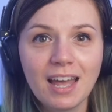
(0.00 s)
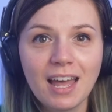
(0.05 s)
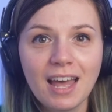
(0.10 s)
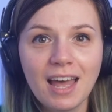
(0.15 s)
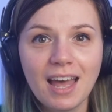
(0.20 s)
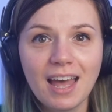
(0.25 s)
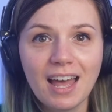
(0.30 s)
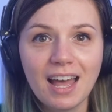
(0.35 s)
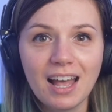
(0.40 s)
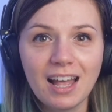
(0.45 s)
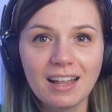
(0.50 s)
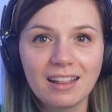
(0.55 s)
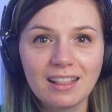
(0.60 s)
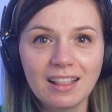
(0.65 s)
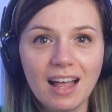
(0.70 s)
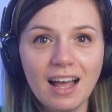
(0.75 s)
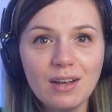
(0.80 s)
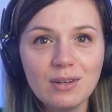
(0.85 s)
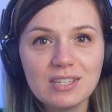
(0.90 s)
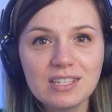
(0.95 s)
And
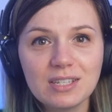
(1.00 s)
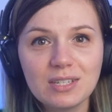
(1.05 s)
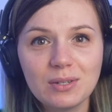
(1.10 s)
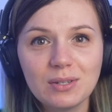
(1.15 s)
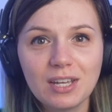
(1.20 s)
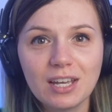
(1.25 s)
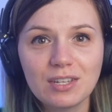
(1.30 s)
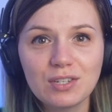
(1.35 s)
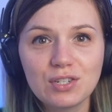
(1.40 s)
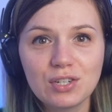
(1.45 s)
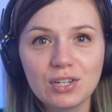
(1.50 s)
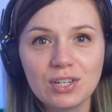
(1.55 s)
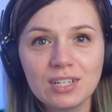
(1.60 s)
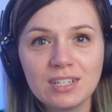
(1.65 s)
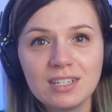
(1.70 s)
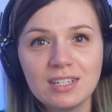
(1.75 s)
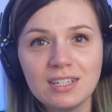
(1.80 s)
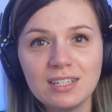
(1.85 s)
last, you can join